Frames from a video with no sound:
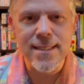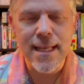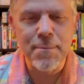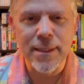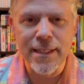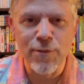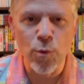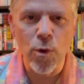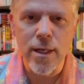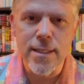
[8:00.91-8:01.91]
I believe it
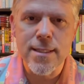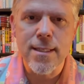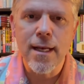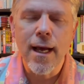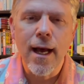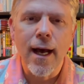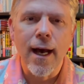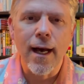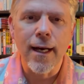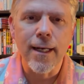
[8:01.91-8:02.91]
was.
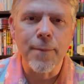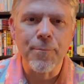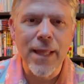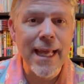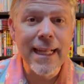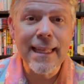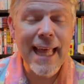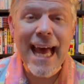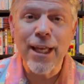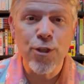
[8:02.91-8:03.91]
And in
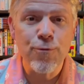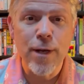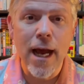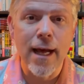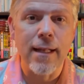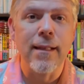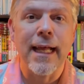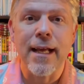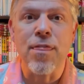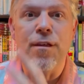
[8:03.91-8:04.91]
that you've got
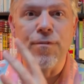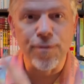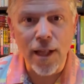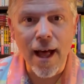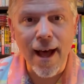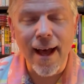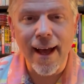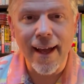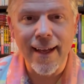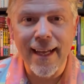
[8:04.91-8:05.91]
like The
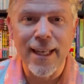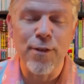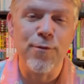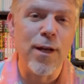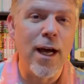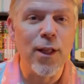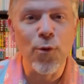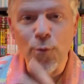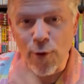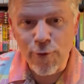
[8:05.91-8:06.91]
Fly, and you've got the
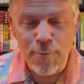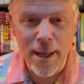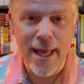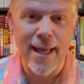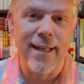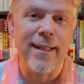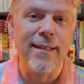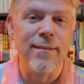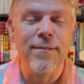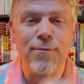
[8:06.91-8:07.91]
Wolfman
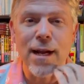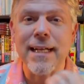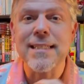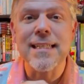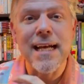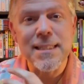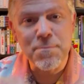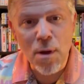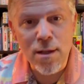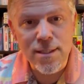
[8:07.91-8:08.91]
and Frankenstein's
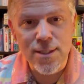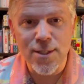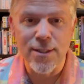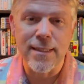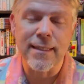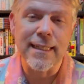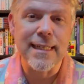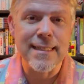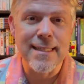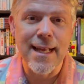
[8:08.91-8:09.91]
monster, and
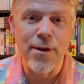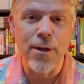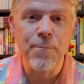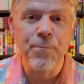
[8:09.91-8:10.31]
etc.